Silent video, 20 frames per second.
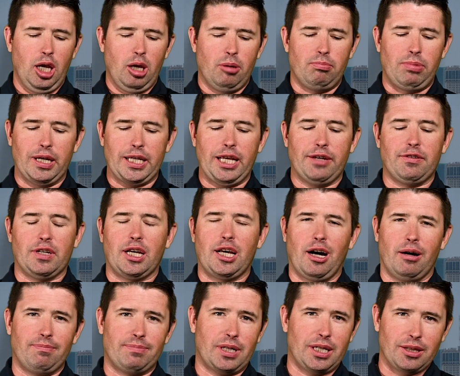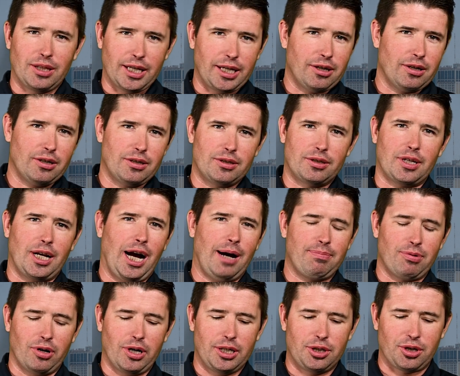By giving company leaders,
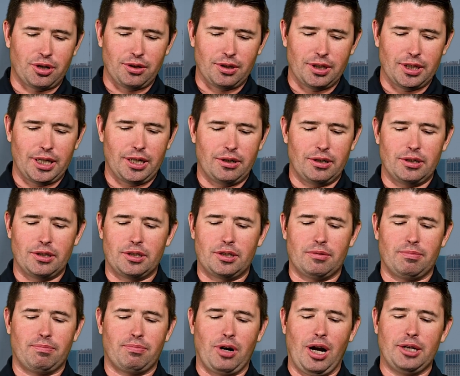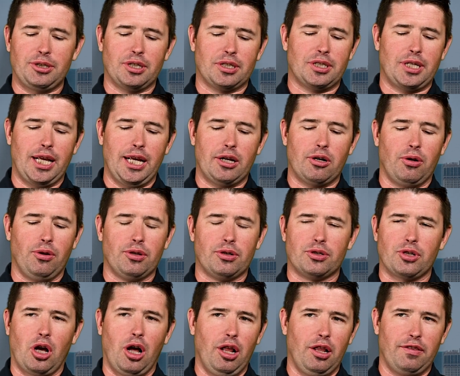operational leaders, project
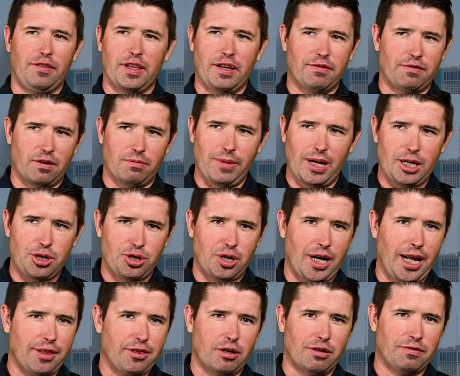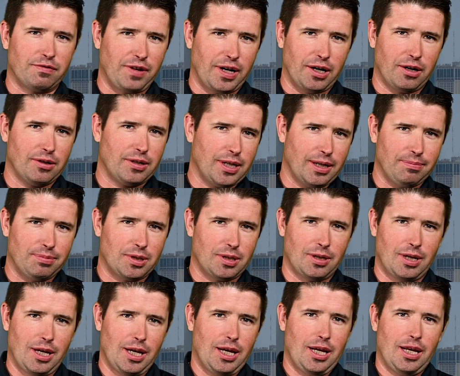stakeholders all of the information at their fingertips
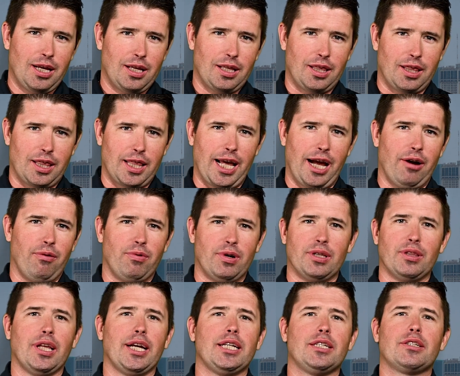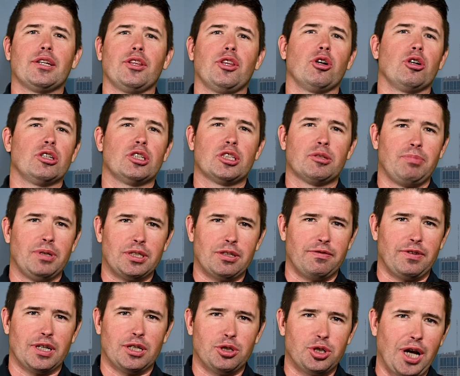that relate to their
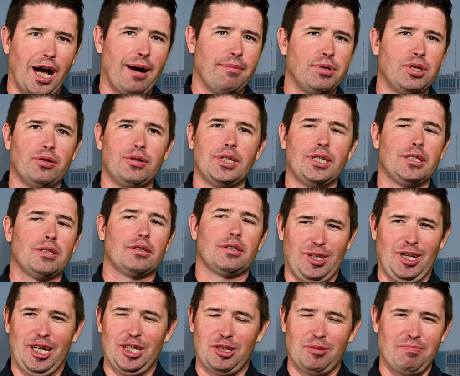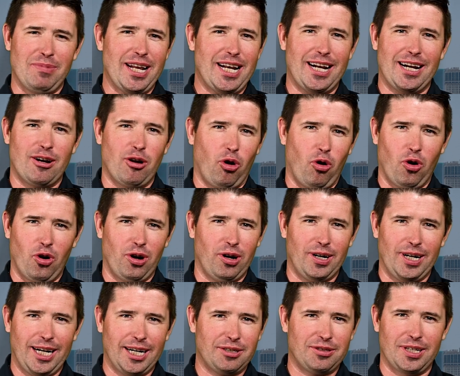specific job duties, it's meted
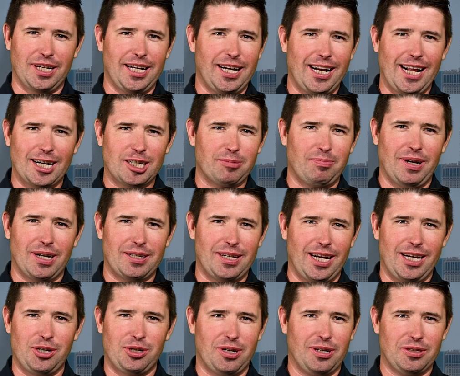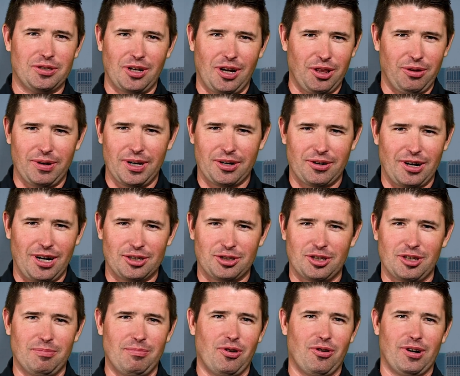or exceeded expectations all the way across
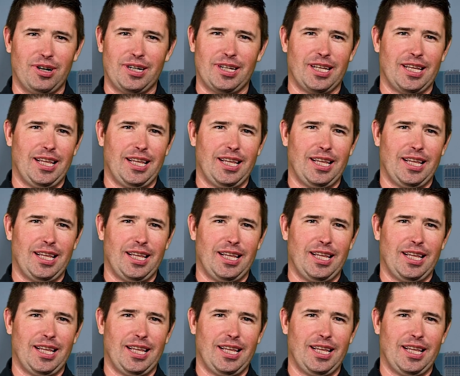the board.